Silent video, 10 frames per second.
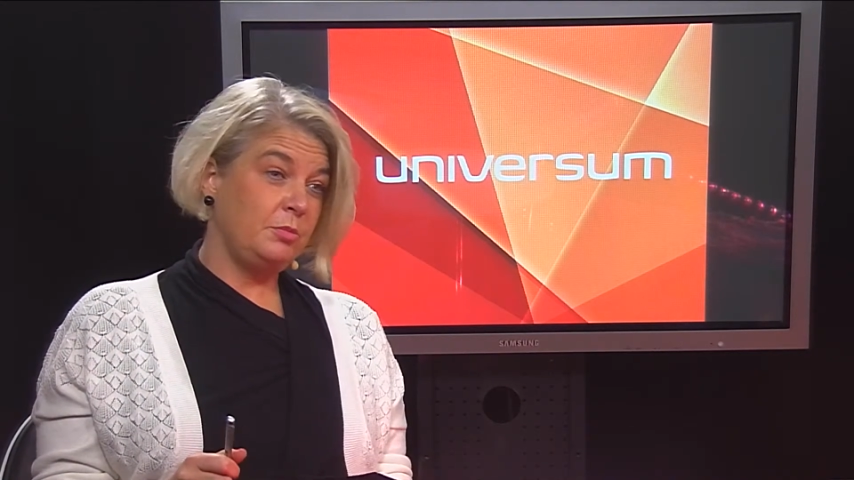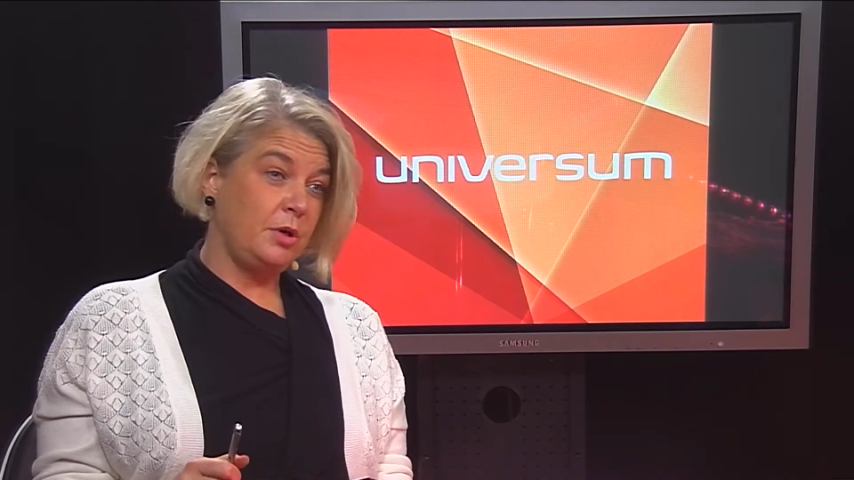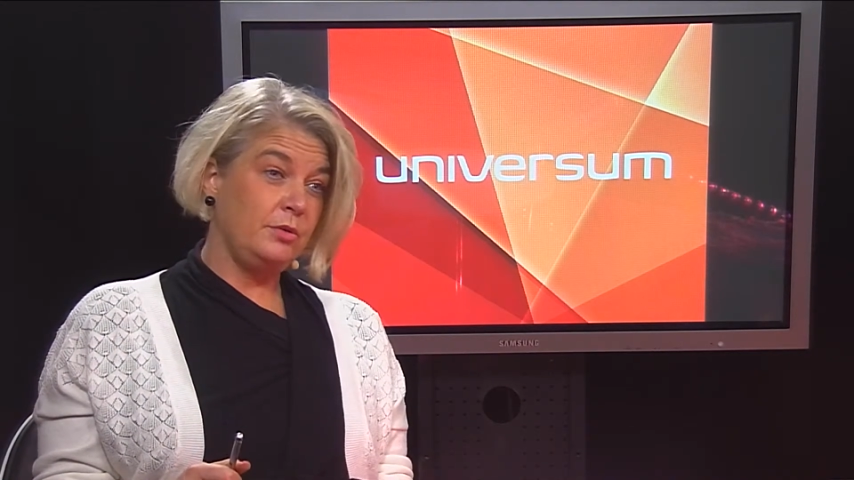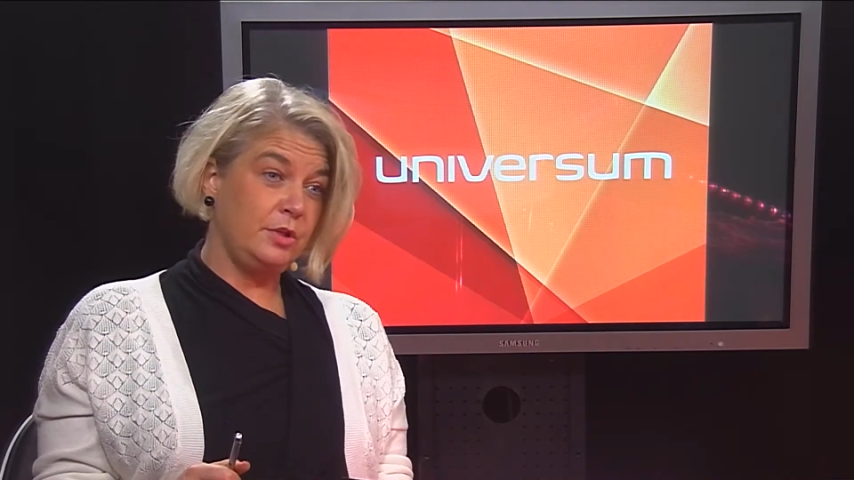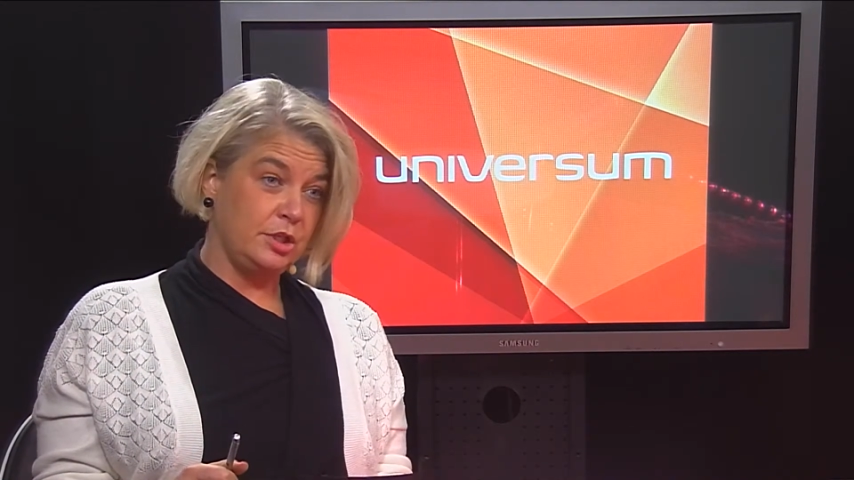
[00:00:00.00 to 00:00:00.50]

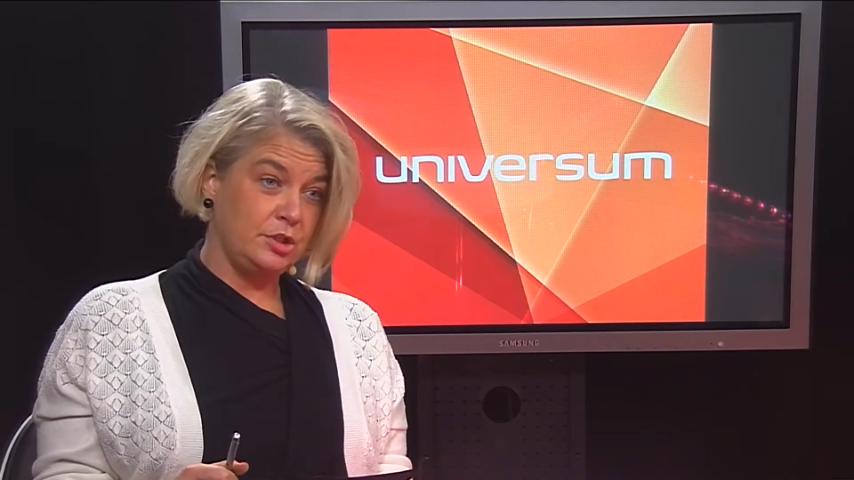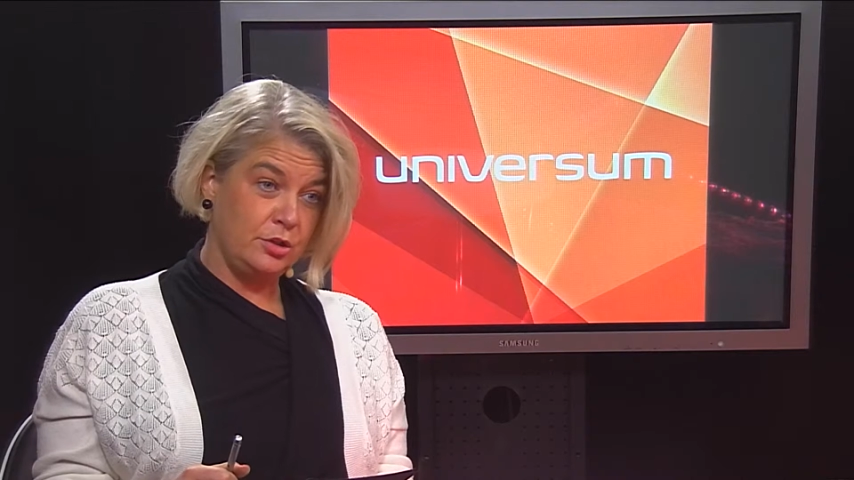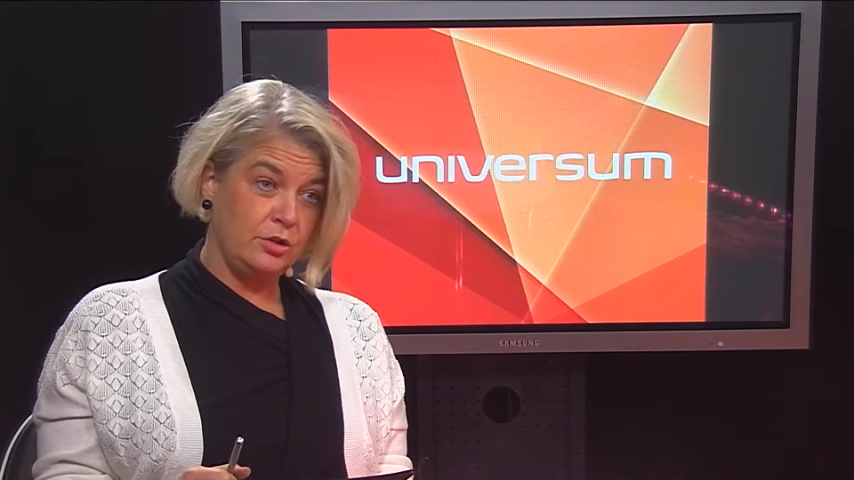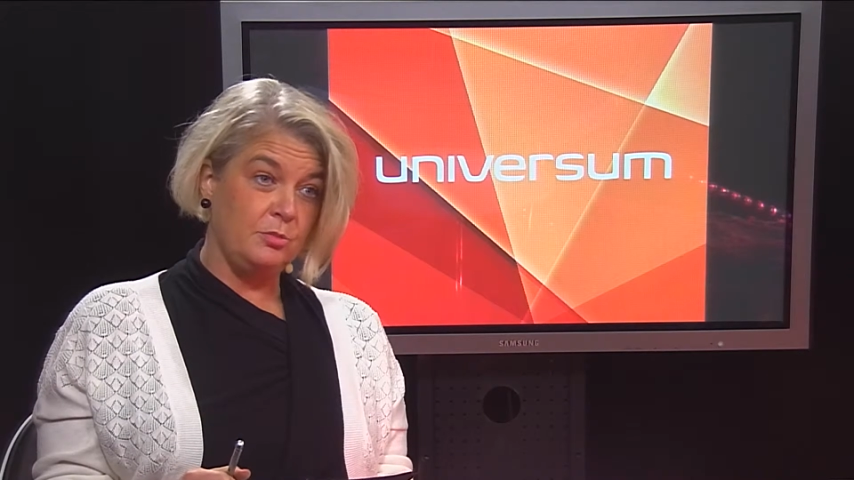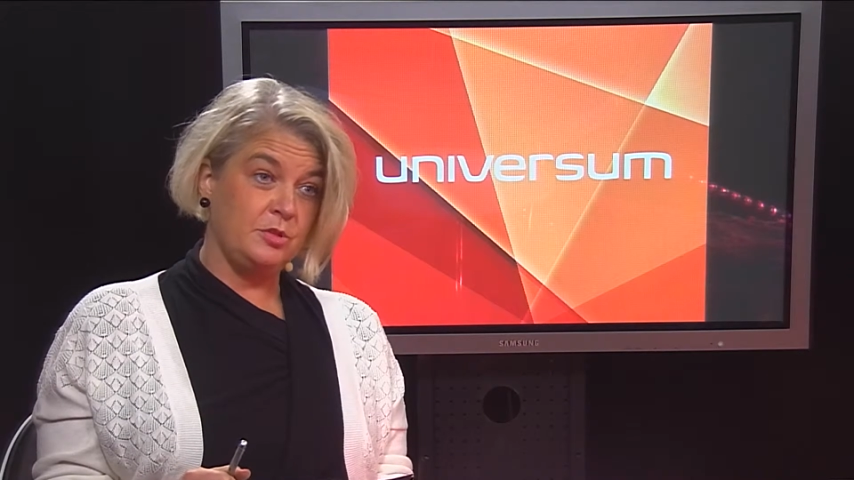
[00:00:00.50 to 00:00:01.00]
about the
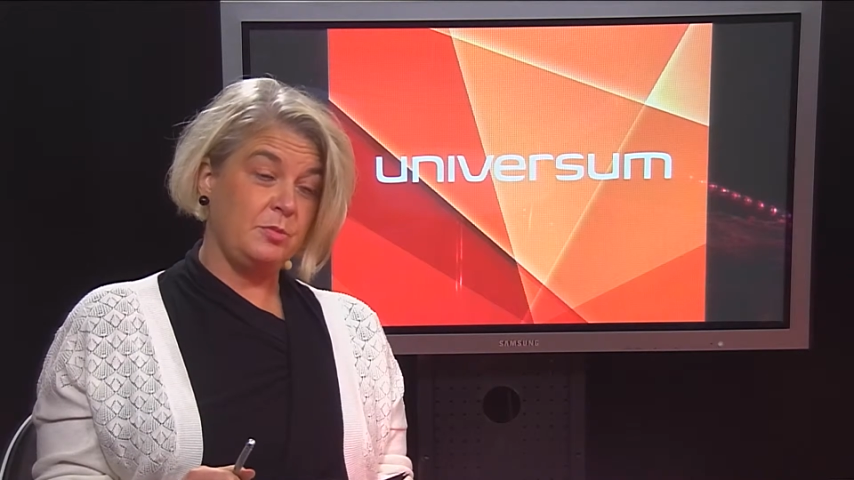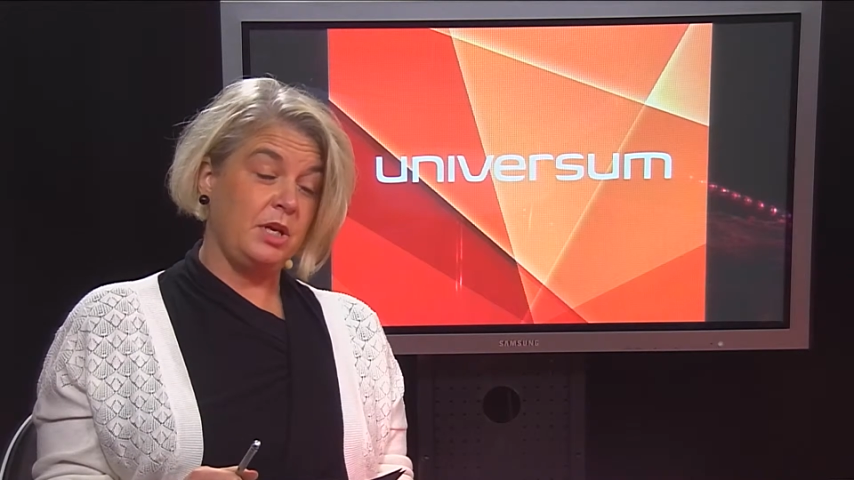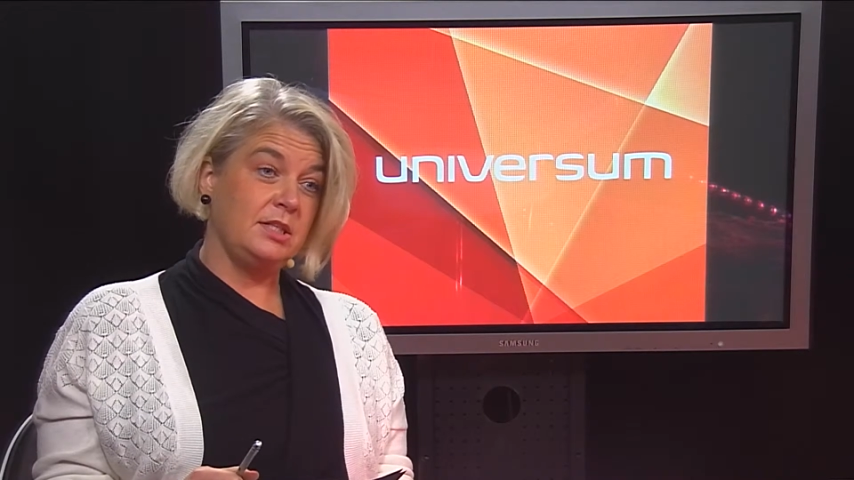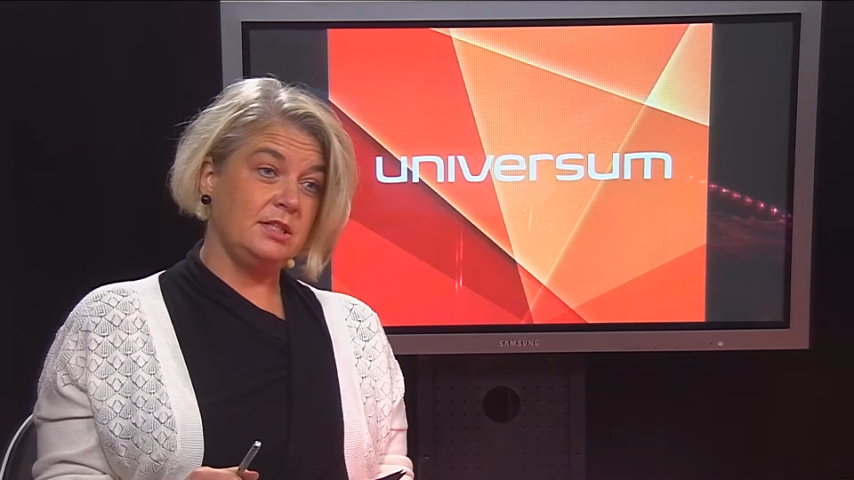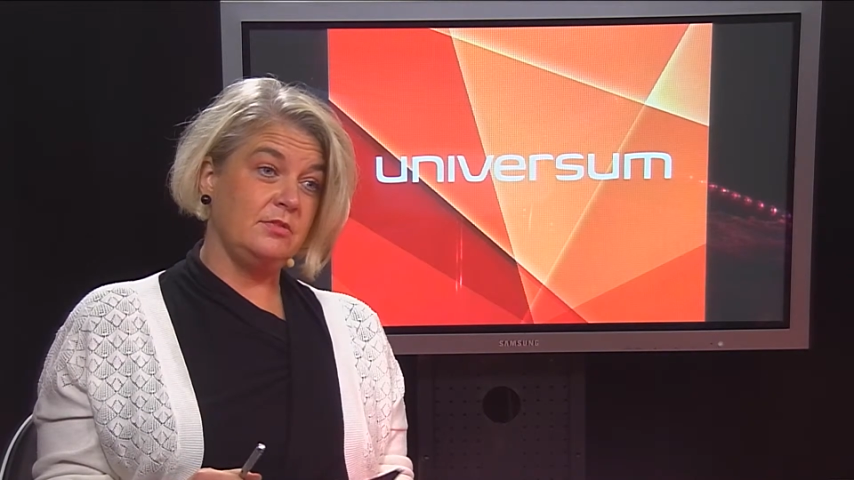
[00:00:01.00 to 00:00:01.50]
external
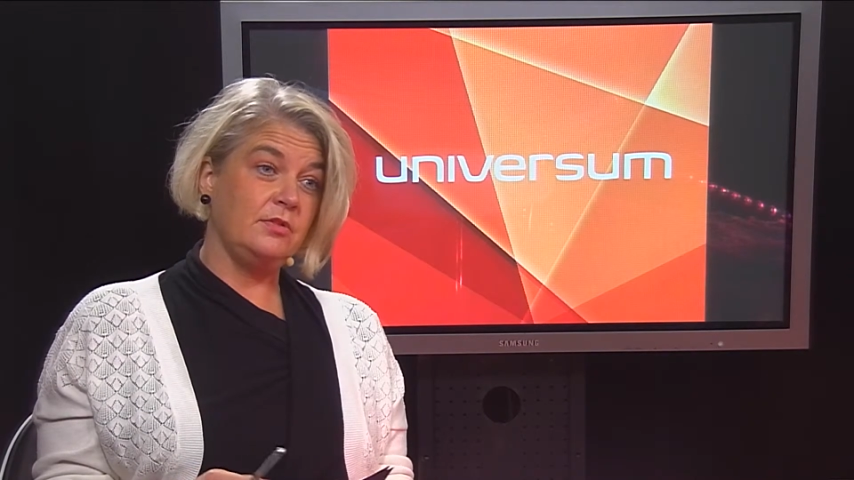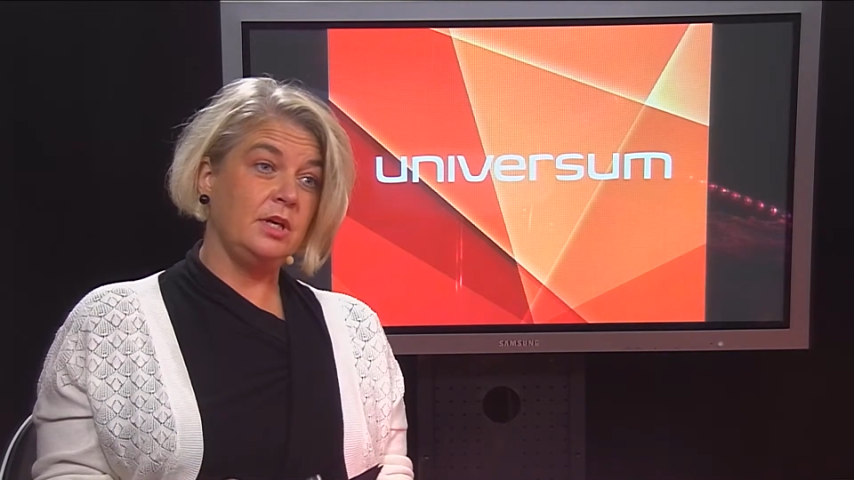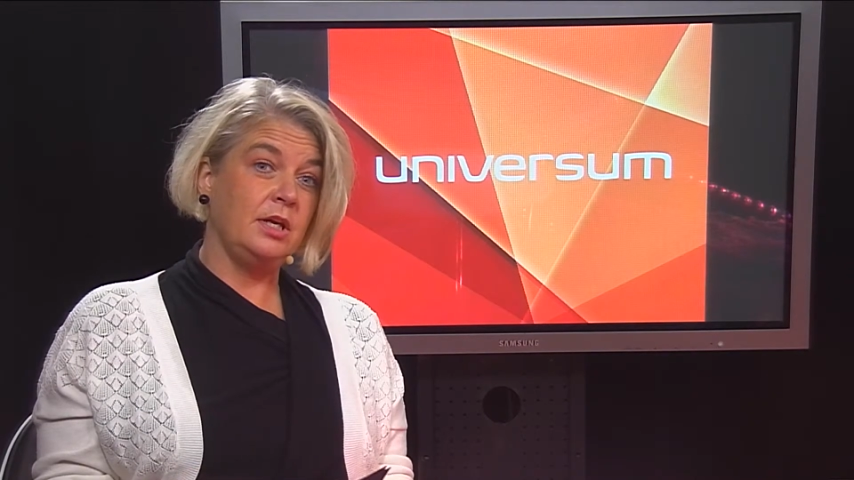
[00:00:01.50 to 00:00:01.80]
perspective,